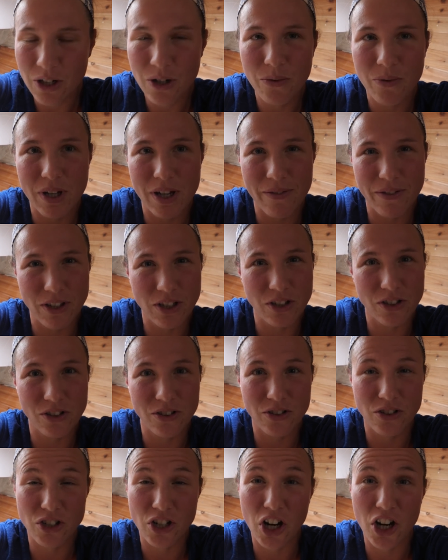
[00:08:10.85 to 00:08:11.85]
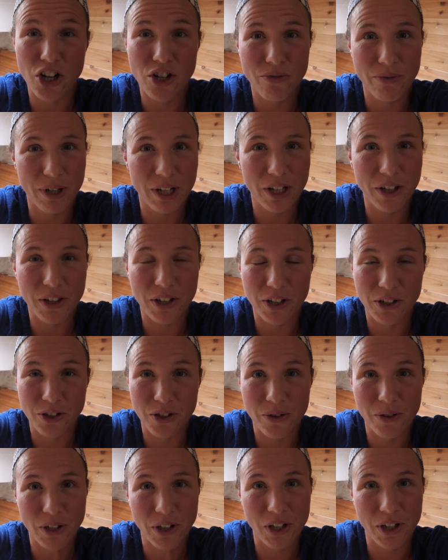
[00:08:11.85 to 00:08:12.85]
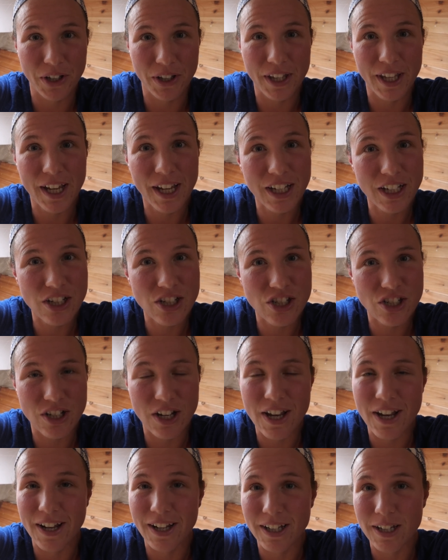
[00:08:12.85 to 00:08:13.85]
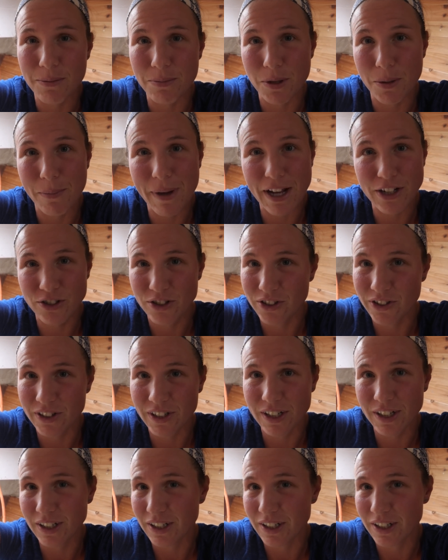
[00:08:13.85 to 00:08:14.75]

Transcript: We have a little guardrail that'll go along the edge and keep the mattress in,